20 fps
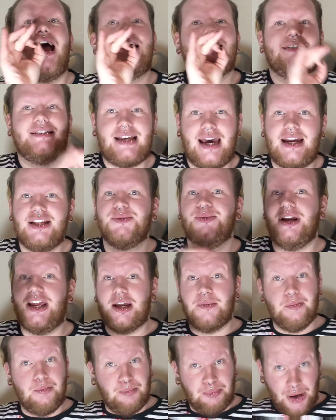a site where you
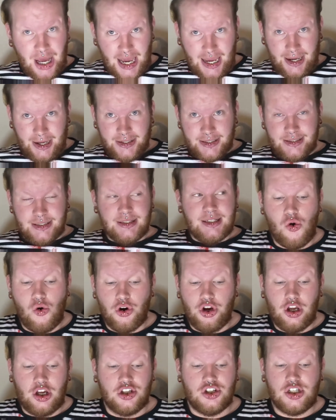can buy it,
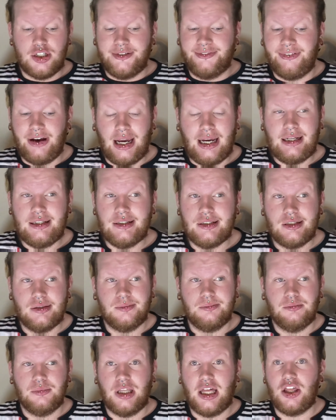or you could just find
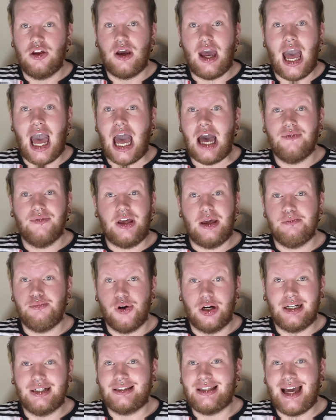that you have a
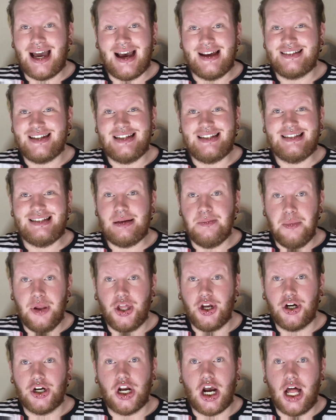product that has a
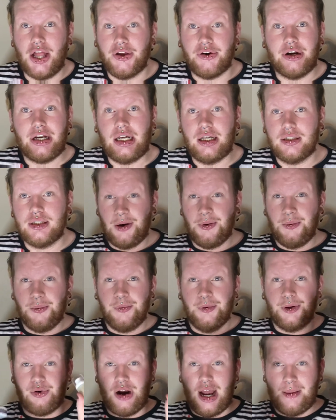similar color in it. Now,
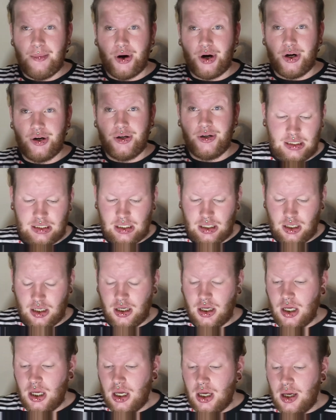primer. This is a
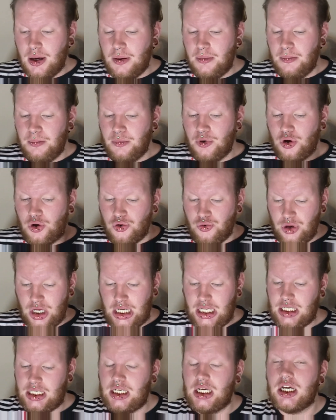
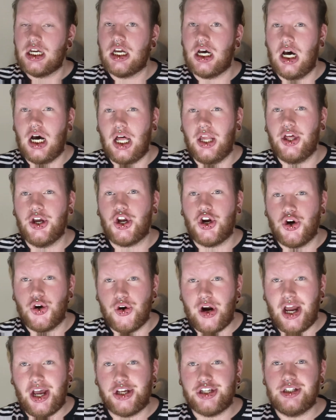green color
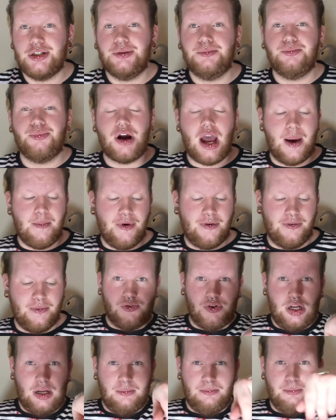correction primer,
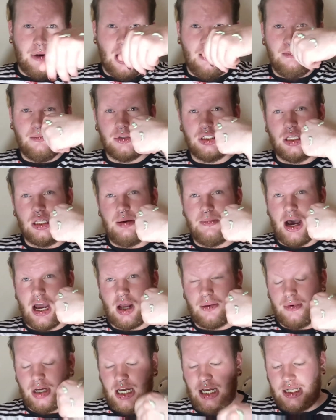3 pumps on the
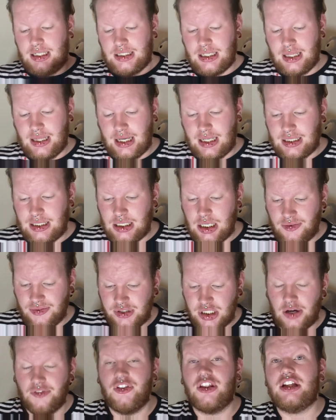back of my hand, and that's enough
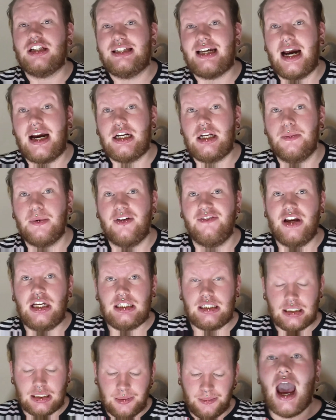to cover the entirety of my
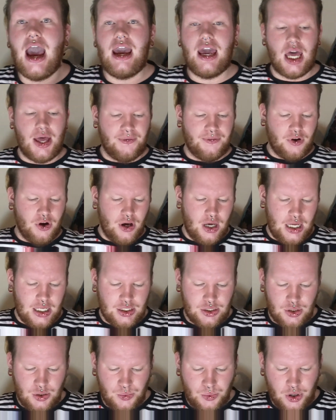face. I have got
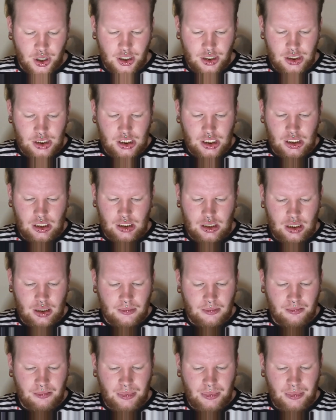into watching